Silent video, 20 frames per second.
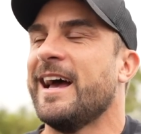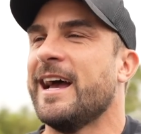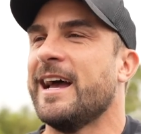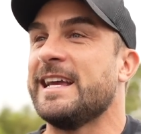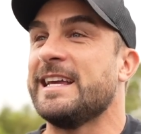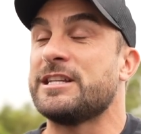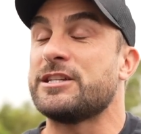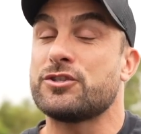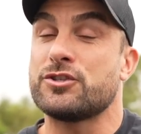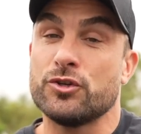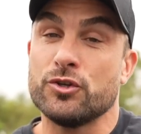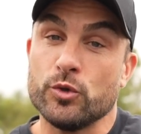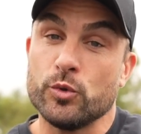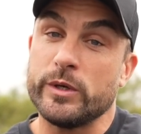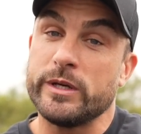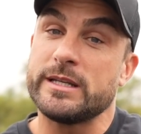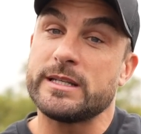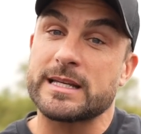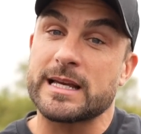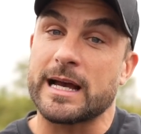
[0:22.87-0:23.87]
He's 2
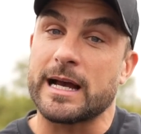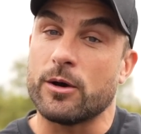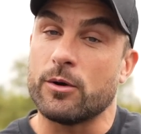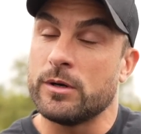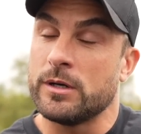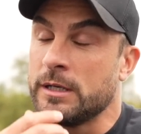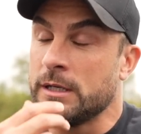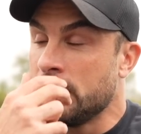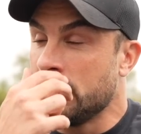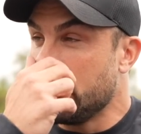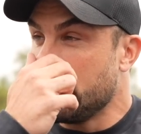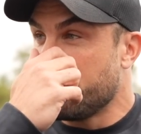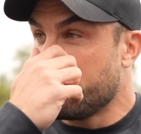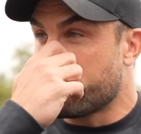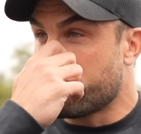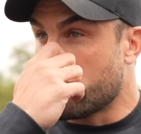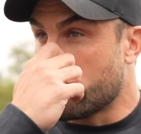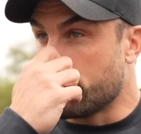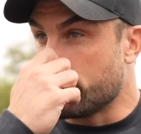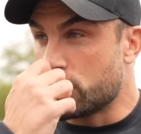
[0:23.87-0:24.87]
weeks out
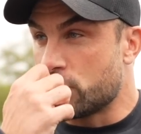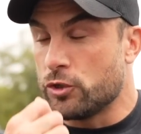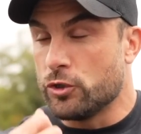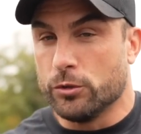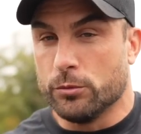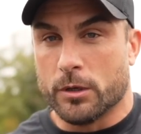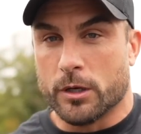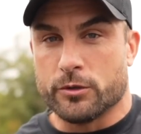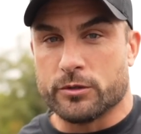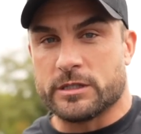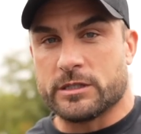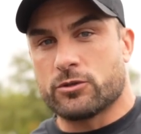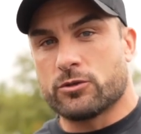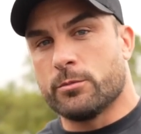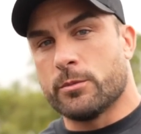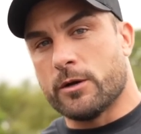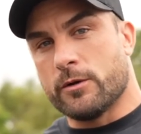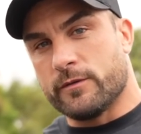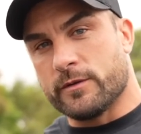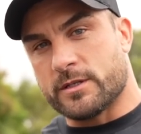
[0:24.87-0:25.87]
from Two Bros. He's come
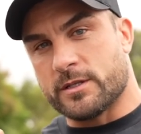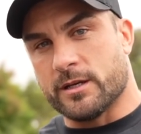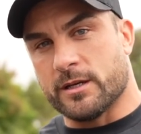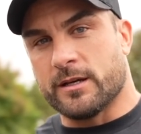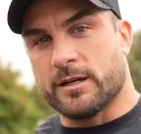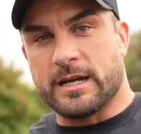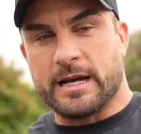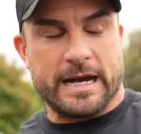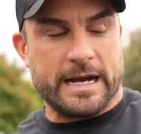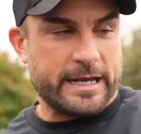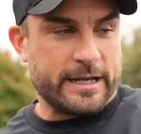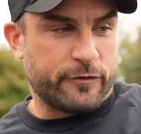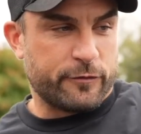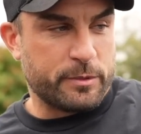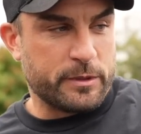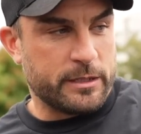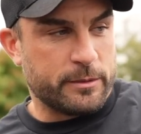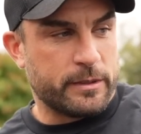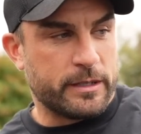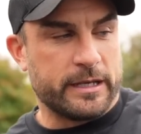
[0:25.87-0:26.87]
over to
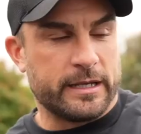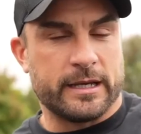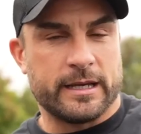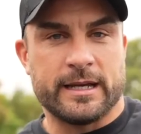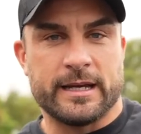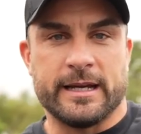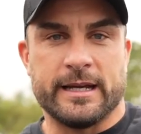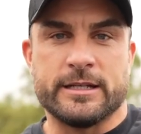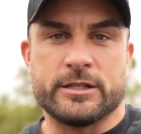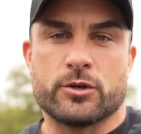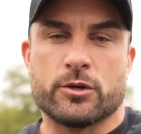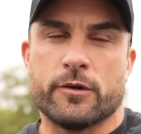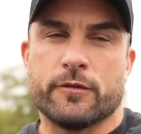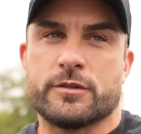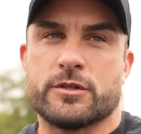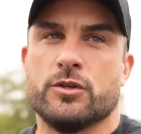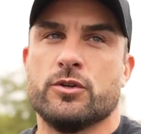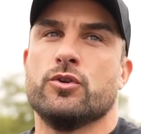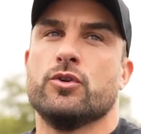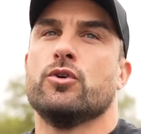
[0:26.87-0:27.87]
IFBB. He's gone over
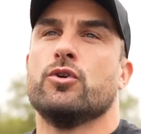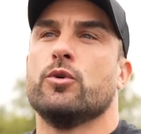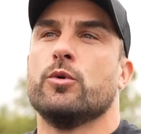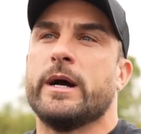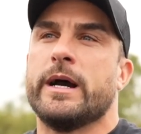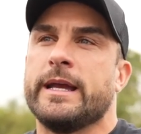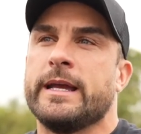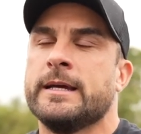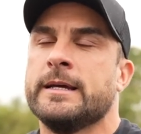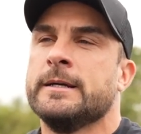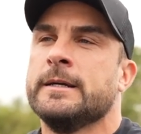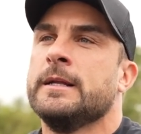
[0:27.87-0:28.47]
to Norway.